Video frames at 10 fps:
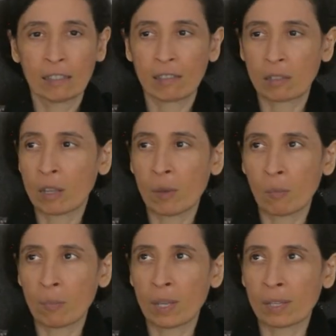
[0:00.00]

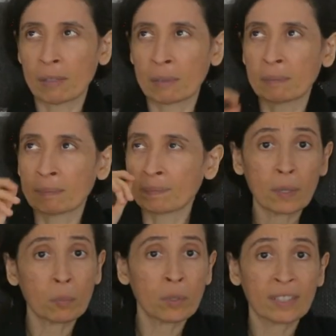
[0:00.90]
some
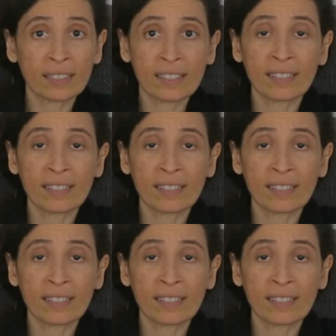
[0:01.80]
people in this